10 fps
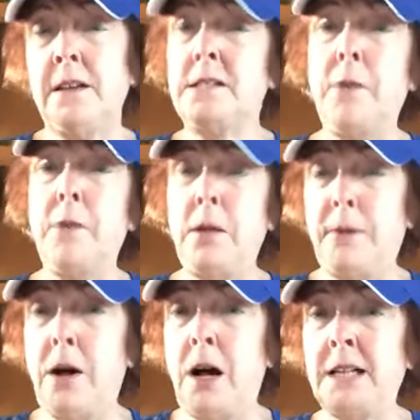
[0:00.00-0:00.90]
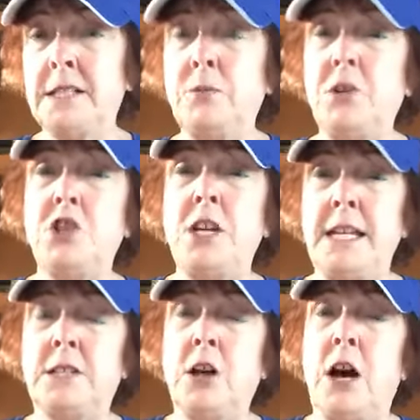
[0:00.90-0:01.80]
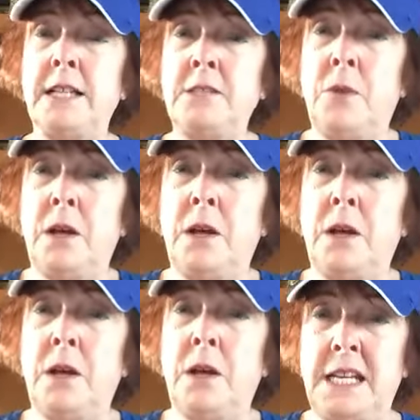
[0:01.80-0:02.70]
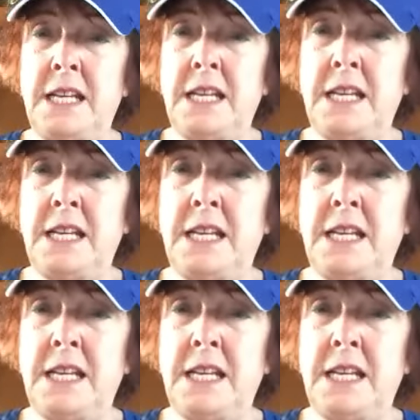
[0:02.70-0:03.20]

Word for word: smallpox, which he had gotten while visiting